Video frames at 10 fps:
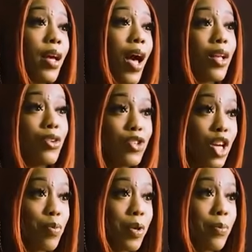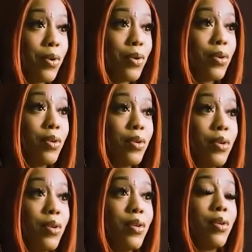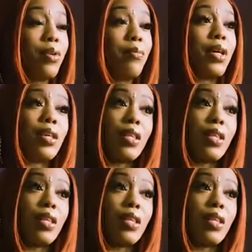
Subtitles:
I don't judge people because